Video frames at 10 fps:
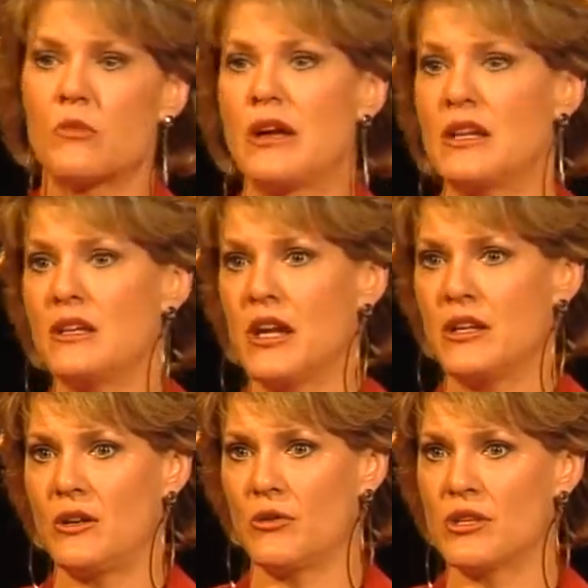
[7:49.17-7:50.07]
Why didn't I
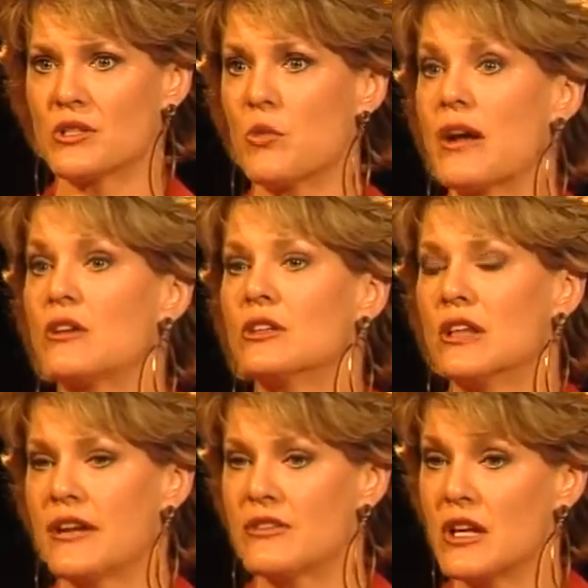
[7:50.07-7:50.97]
know this? Why
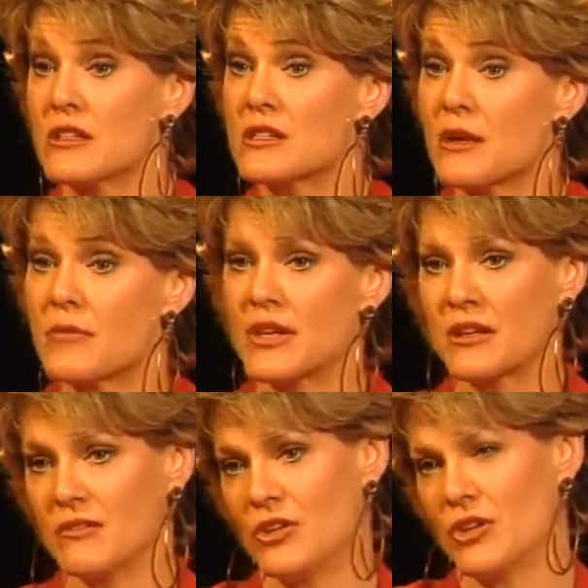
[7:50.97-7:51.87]
couldn't I have done
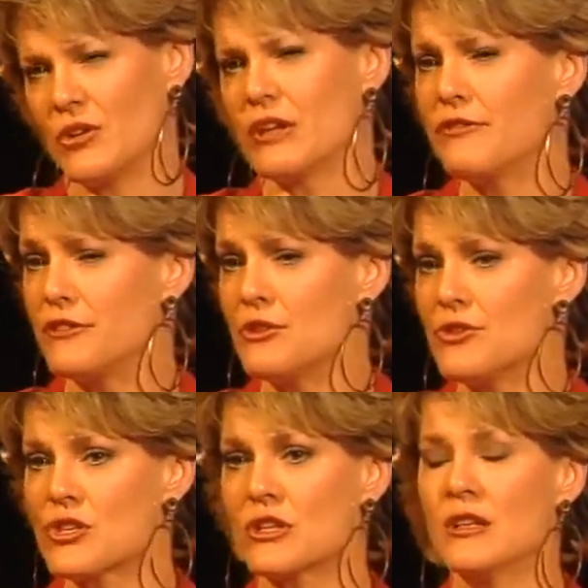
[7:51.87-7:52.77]
something? You know,
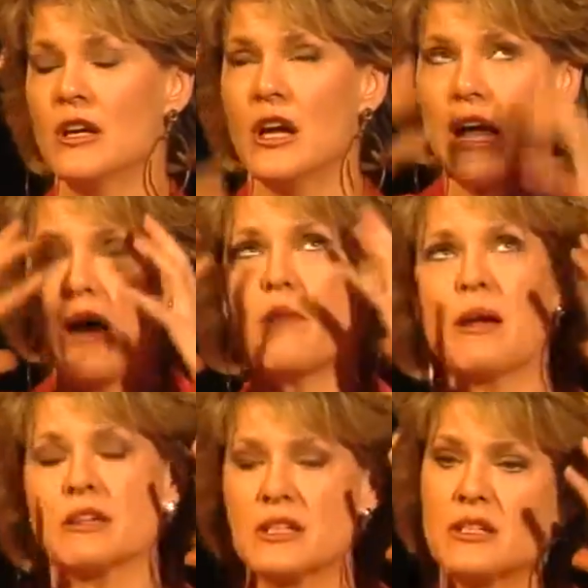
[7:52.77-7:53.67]
confusion. How am I
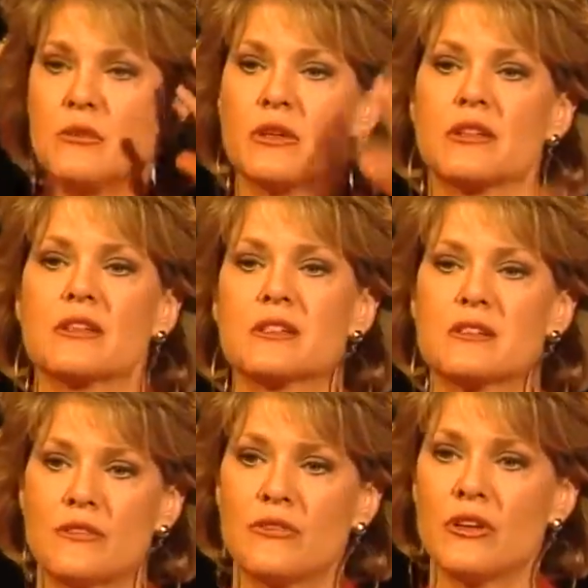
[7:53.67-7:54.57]
going to deal with this?
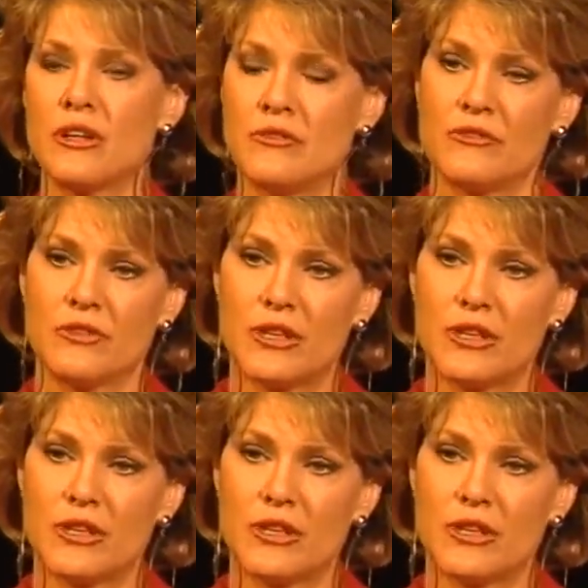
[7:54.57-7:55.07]
It's a very, very...